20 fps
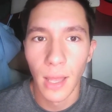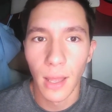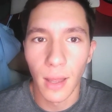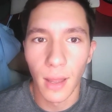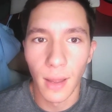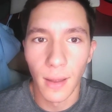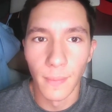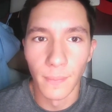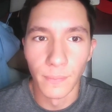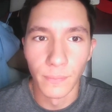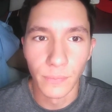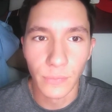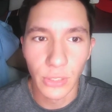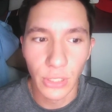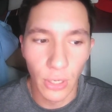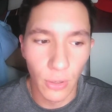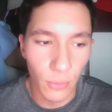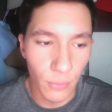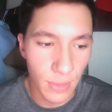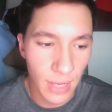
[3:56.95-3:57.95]
You
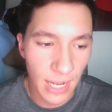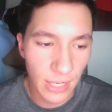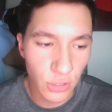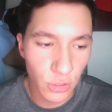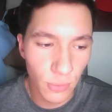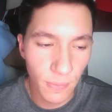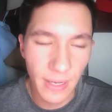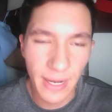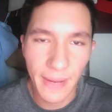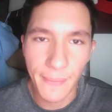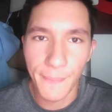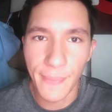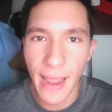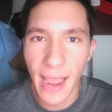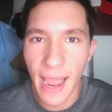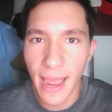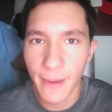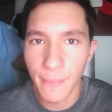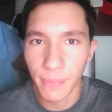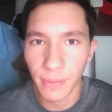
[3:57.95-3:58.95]
know, not too many
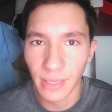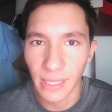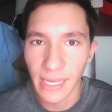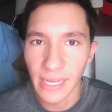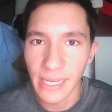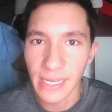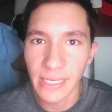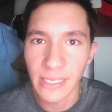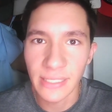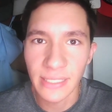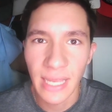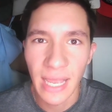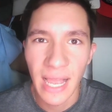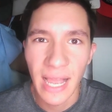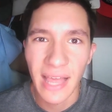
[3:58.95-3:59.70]
bad plays.